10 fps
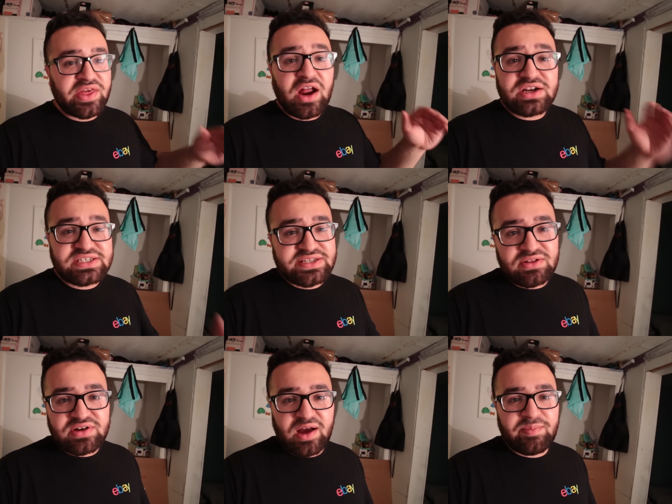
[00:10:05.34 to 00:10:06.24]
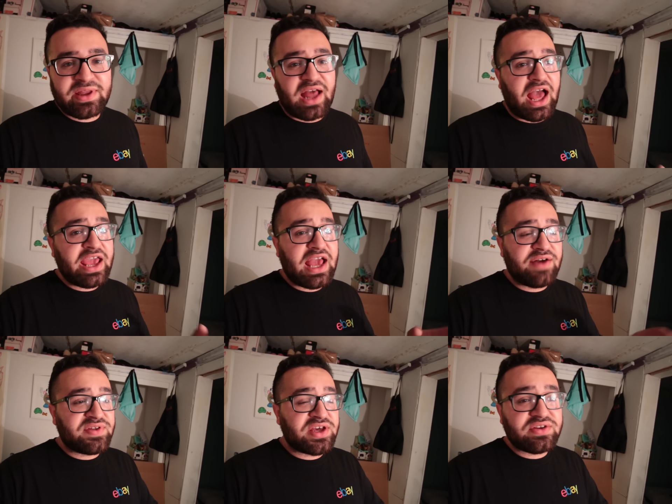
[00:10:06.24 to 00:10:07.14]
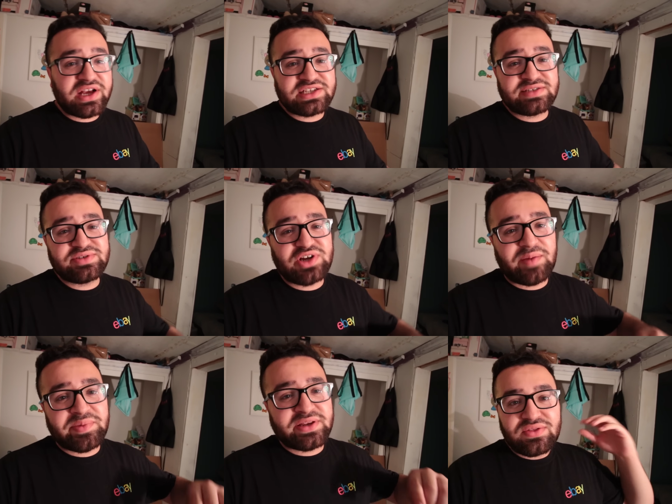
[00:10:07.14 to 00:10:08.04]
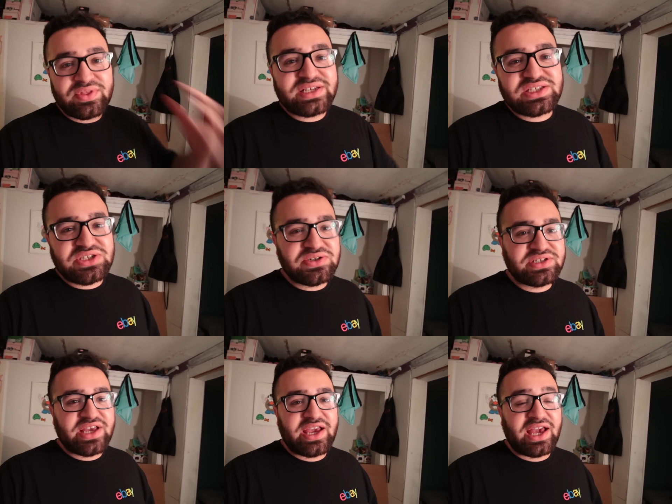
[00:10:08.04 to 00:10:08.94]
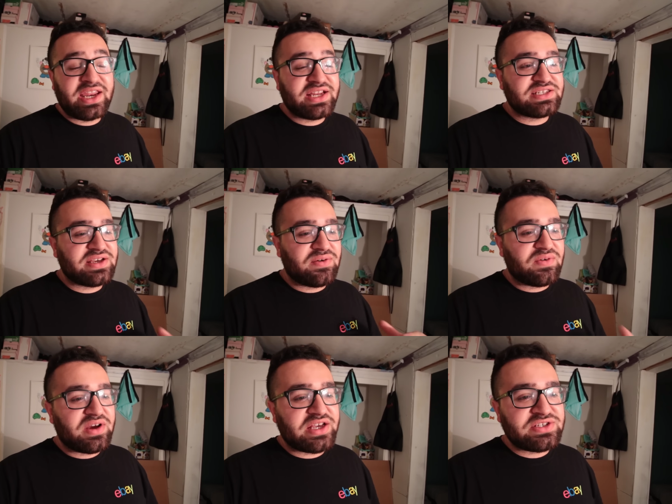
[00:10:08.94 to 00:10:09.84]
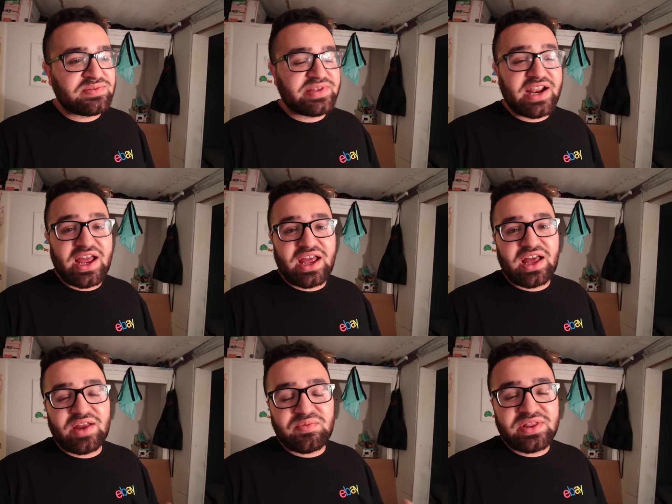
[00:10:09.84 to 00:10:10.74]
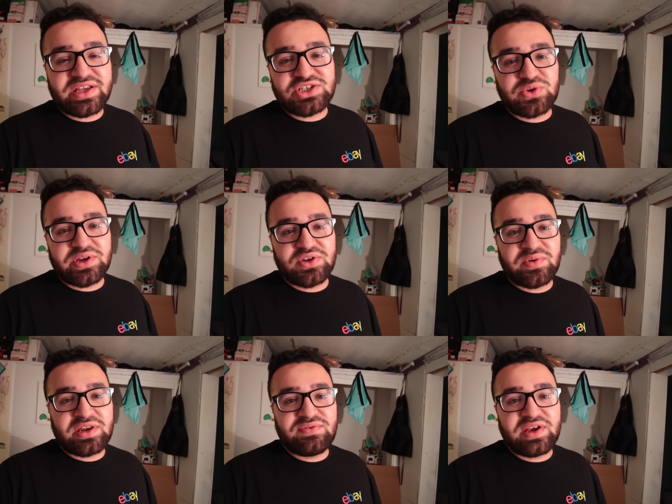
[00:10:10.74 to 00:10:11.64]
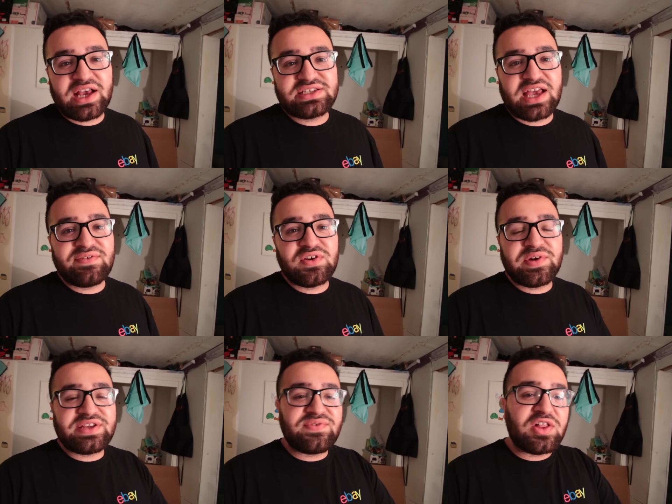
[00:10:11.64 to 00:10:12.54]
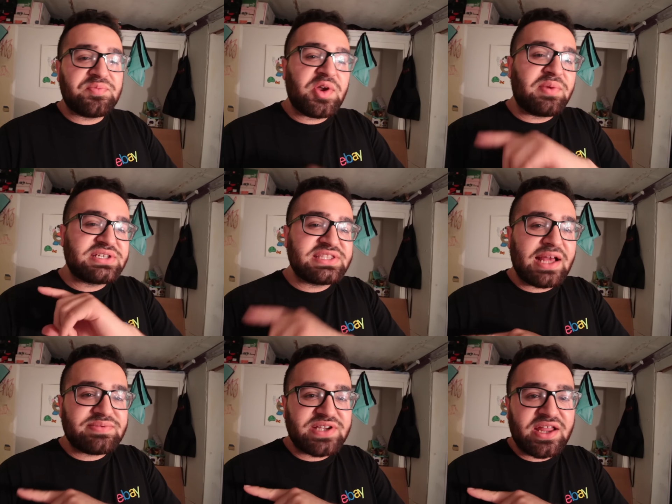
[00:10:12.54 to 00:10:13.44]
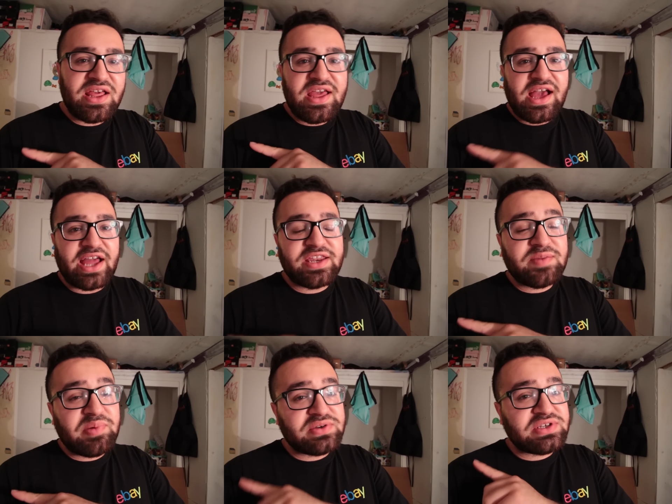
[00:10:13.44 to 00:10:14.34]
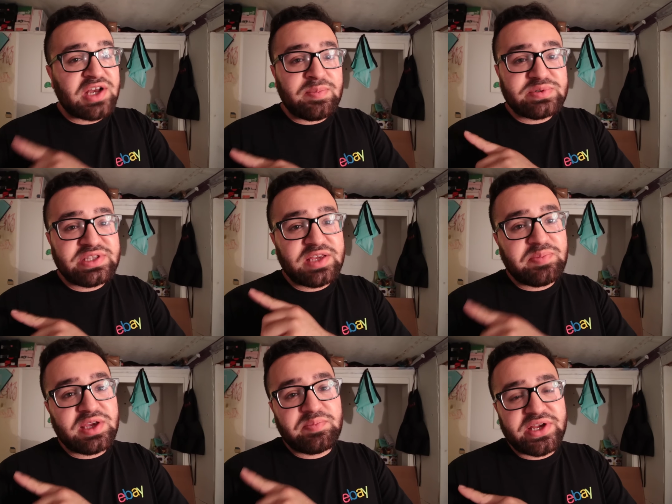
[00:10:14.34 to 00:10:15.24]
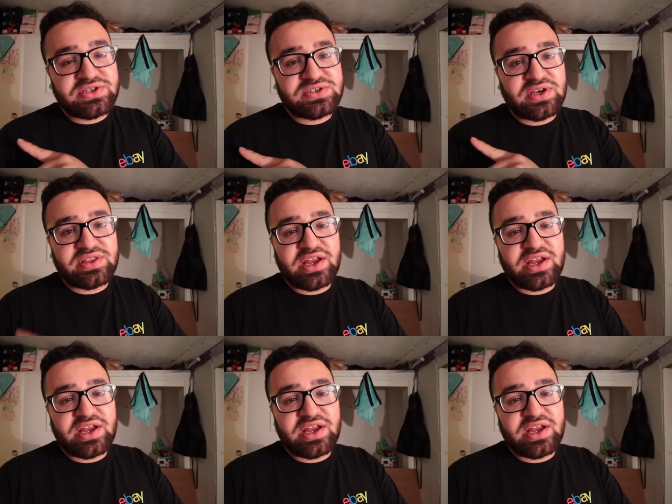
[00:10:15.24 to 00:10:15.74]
they are still coming. I have another custom dropping this Tuesday, and it is a custom that I really enjoy doing. If you guys haven't already followed me on my Snapchat, I did post a couple sneak peek pictures on